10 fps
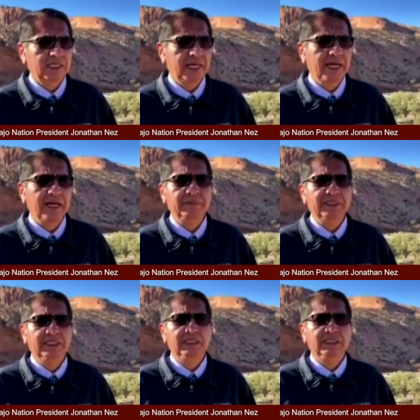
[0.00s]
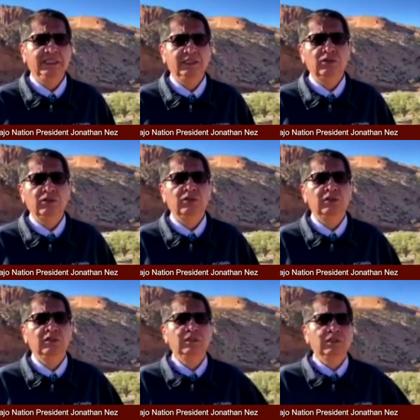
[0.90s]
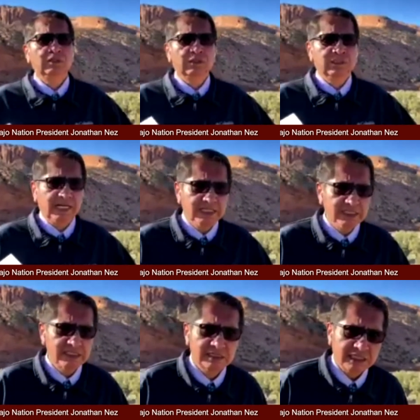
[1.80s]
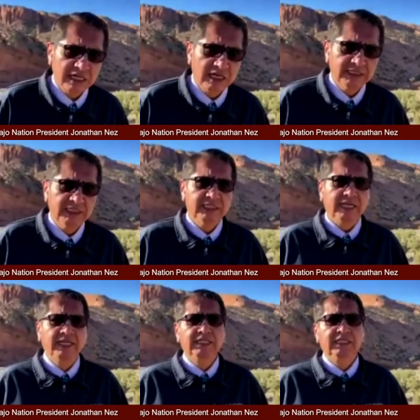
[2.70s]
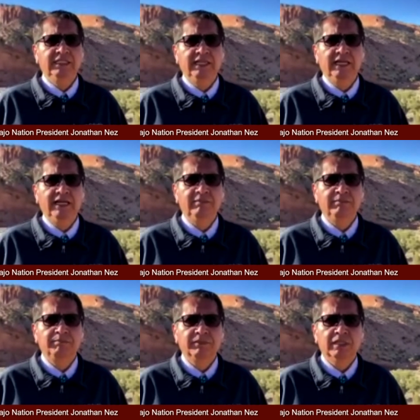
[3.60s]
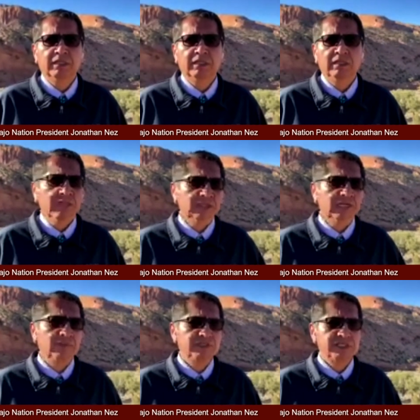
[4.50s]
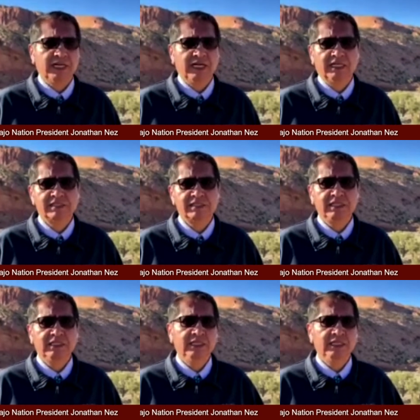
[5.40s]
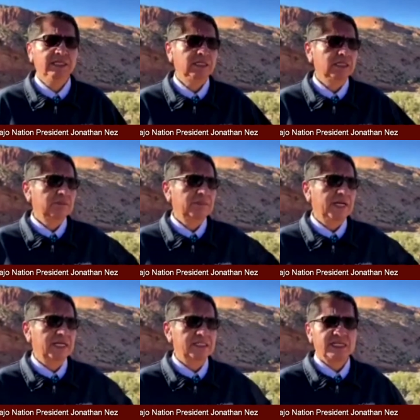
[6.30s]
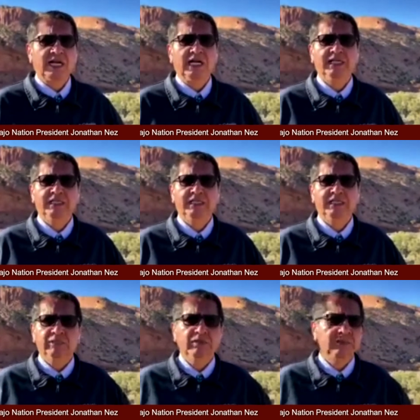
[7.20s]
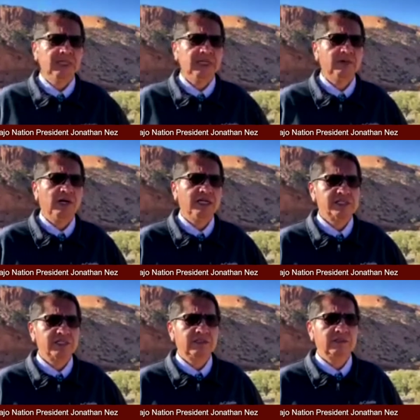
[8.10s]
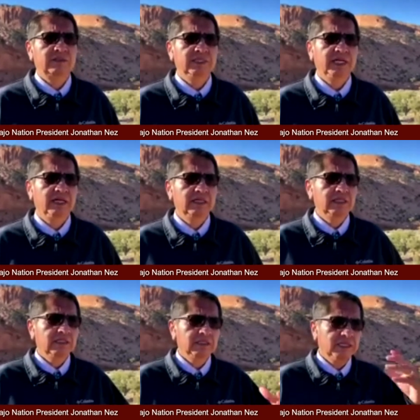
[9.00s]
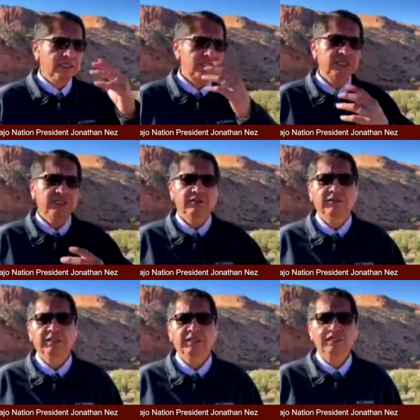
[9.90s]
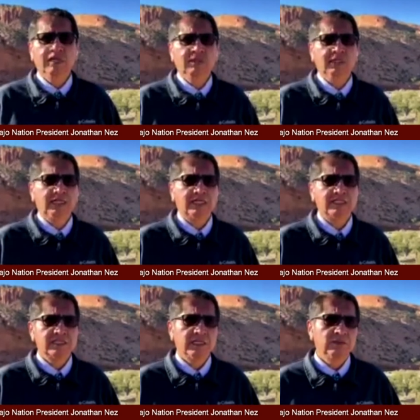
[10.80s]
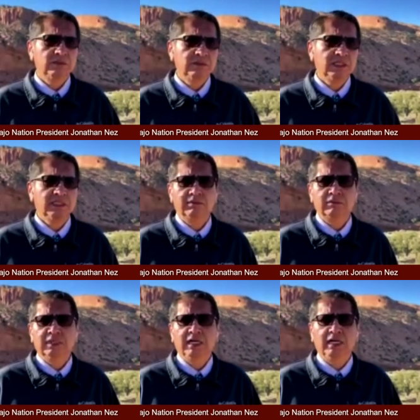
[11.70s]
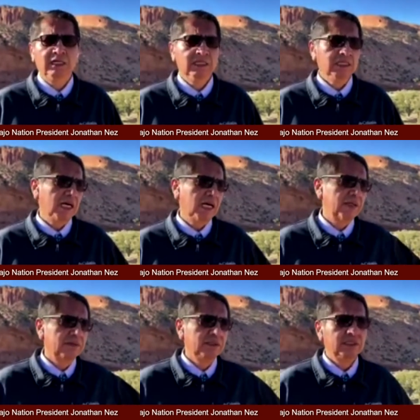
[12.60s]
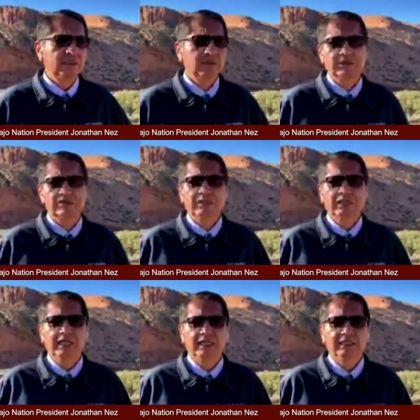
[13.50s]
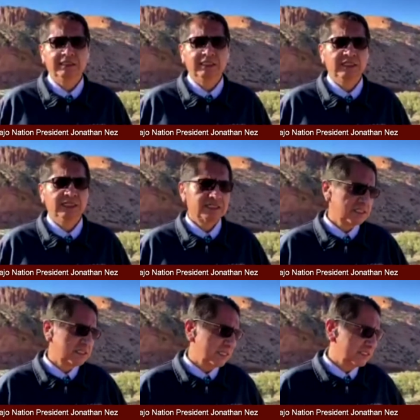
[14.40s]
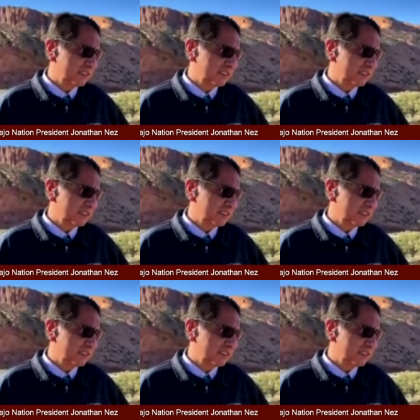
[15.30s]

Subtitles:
here, Pedini, Do, Paistan, Hichedi, Nab, Hot Abacha, City, as Ani, Don, De Washington, then Hitchington is there, because still contact the car, Aro, Yedago, Yadat here has